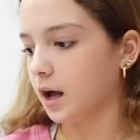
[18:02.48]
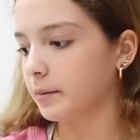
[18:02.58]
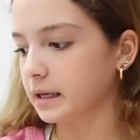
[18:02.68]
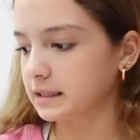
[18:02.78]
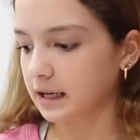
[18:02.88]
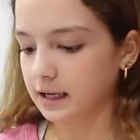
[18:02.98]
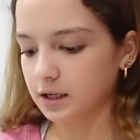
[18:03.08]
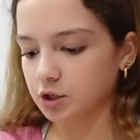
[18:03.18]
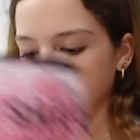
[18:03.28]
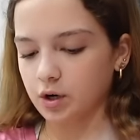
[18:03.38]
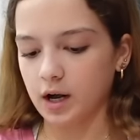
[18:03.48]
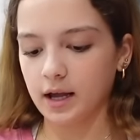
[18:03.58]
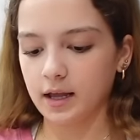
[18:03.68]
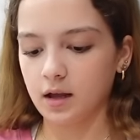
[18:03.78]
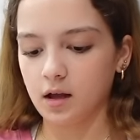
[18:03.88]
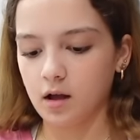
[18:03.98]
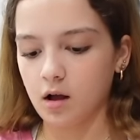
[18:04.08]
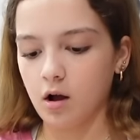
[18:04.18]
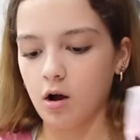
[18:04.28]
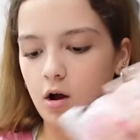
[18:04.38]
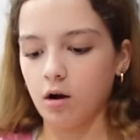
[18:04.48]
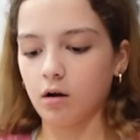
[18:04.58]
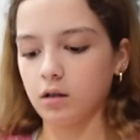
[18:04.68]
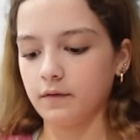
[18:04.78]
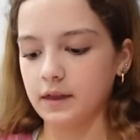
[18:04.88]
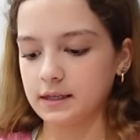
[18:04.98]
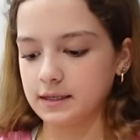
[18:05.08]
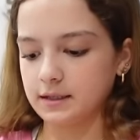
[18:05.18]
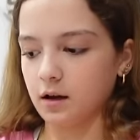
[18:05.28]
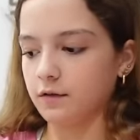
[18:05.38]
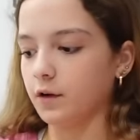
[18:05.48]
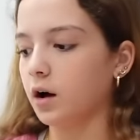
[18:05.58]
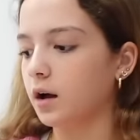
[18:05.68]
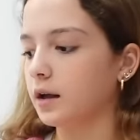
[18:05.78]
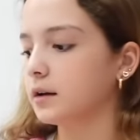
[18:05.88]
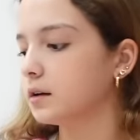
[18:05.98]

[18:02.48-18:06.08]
I'm excited to try all of this stuff on,